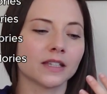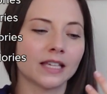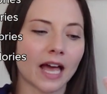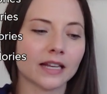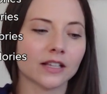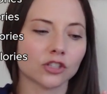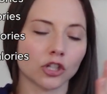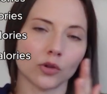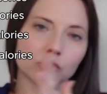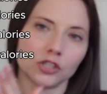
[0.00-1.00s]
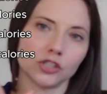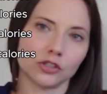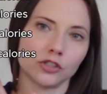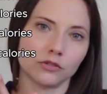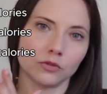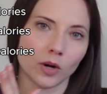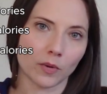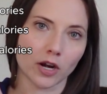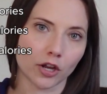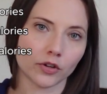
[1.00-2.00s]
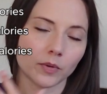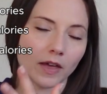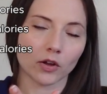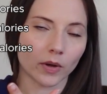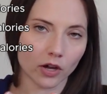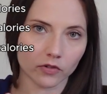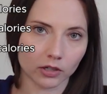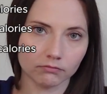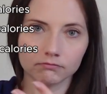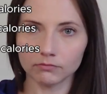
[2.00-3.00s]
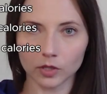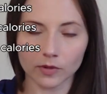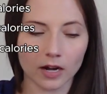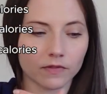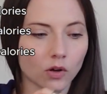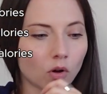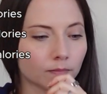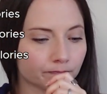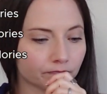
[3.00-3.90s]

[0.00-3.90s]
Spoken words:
get as close to 2100 without going over, was kind of the goal.